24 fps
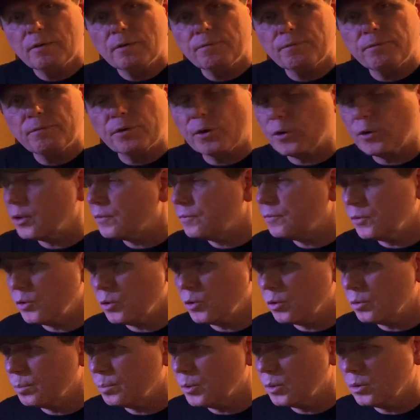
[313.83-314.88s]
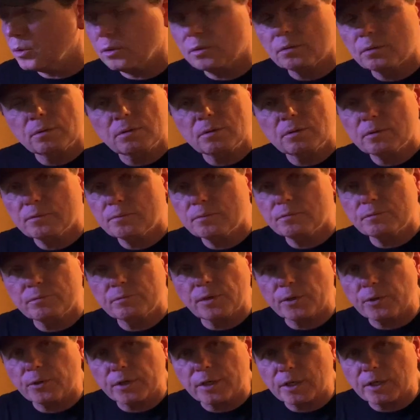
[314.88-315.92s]
very viewable,
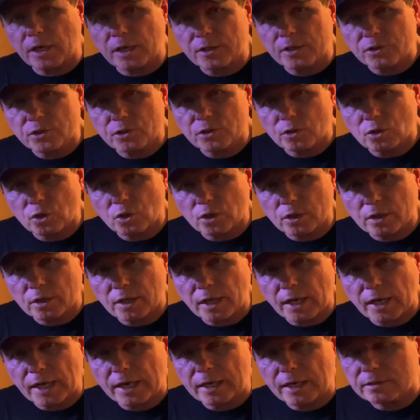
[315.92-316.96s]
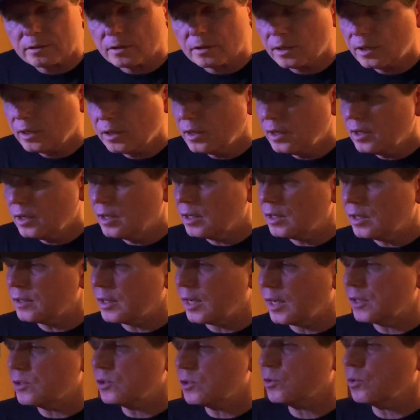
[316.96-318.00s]
very nice to look at, and
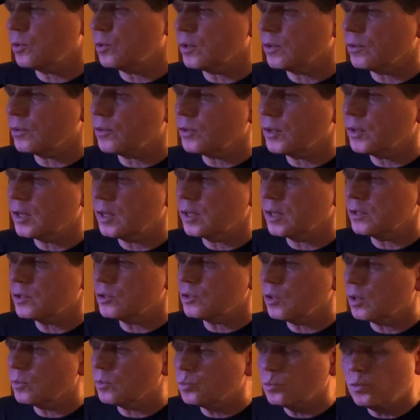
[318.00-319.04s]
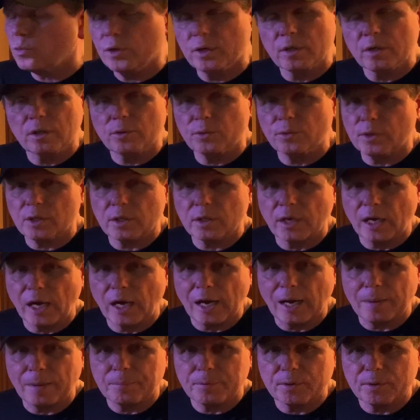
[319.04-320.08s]
that sort of thing. So I'm really, really
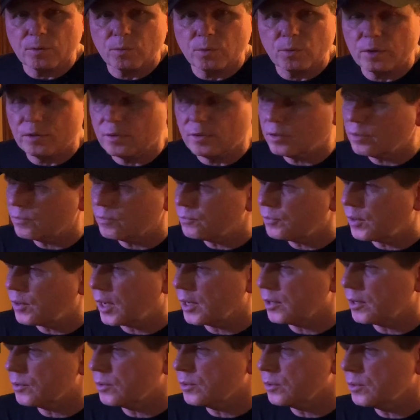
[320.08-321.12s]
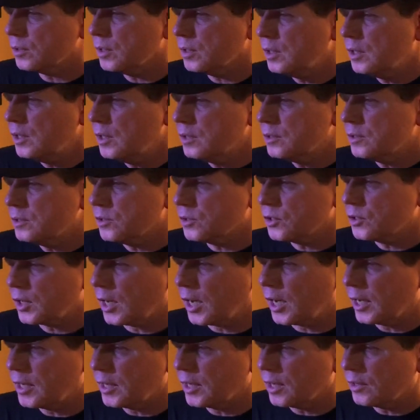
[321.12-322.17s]
happy with the final
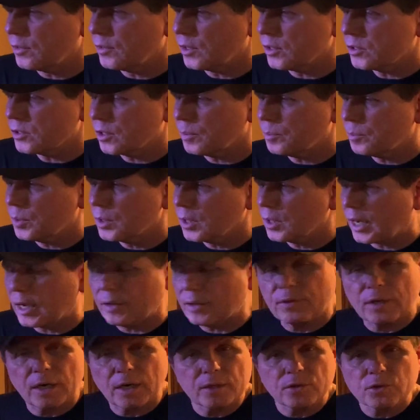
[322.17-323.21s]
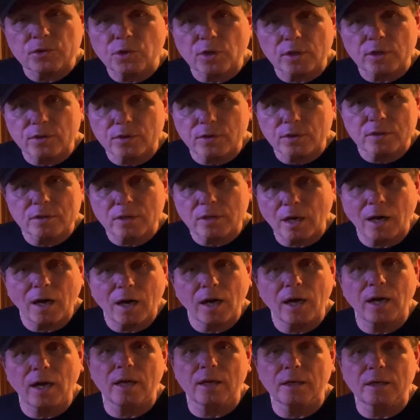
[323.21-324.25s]
design on this. I'm glad that I took the
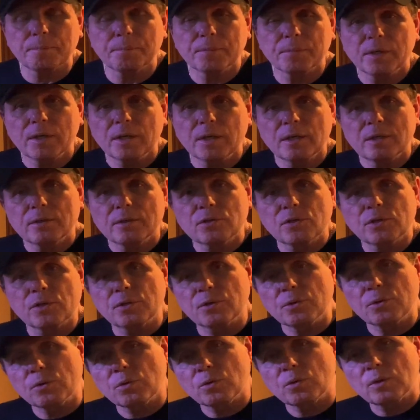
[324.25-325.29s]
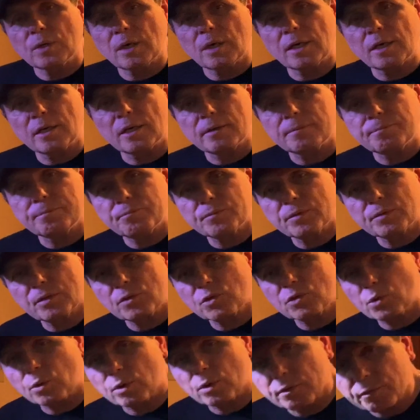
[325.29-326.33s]
time to
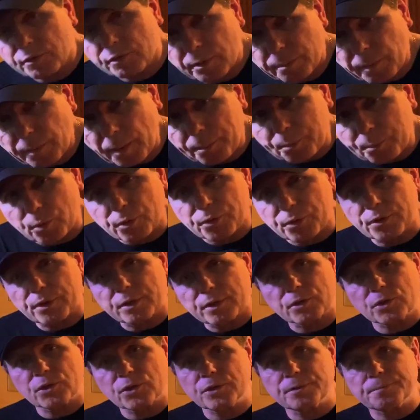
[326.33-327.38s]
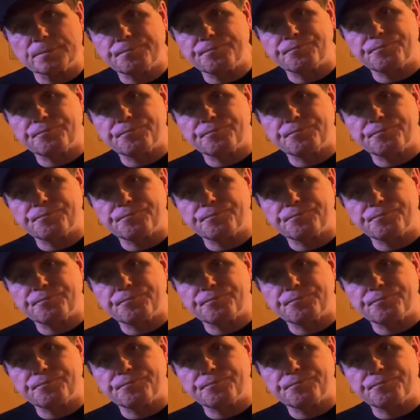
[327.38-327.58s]
sort of come up with this